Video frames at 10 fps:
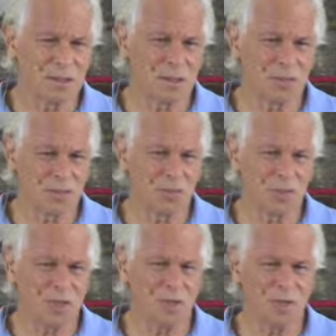in
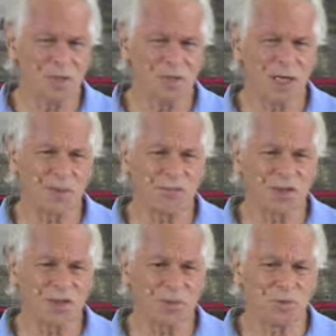this way, with this type
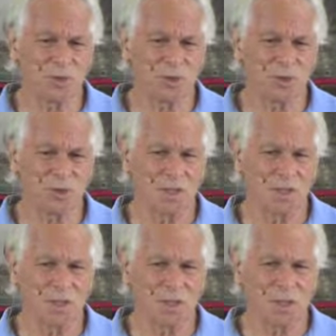of
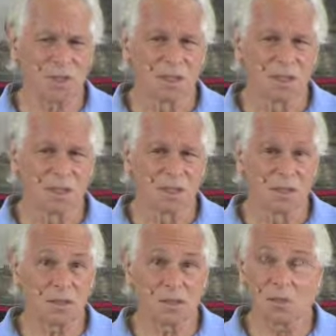aspiration,
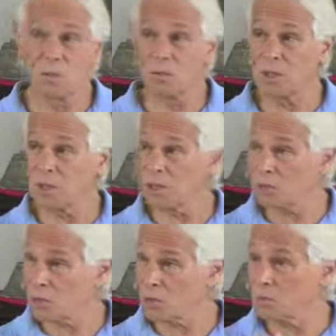we
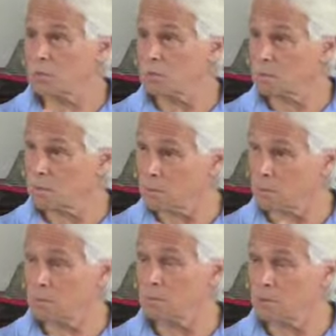need to
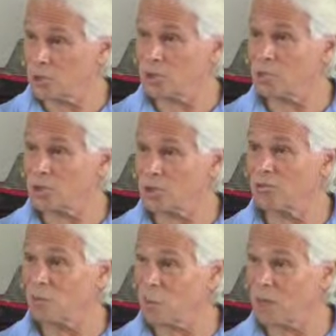be somewhat
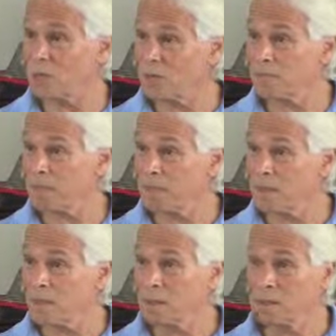self-aware.
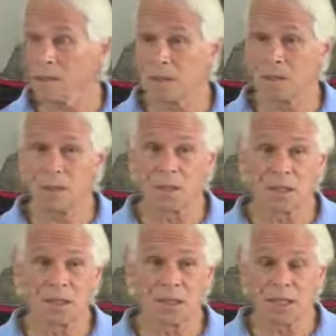
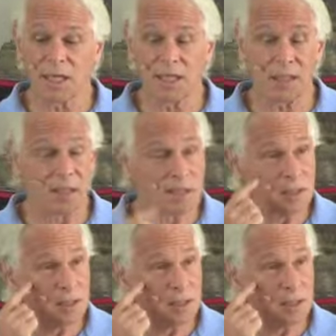Again,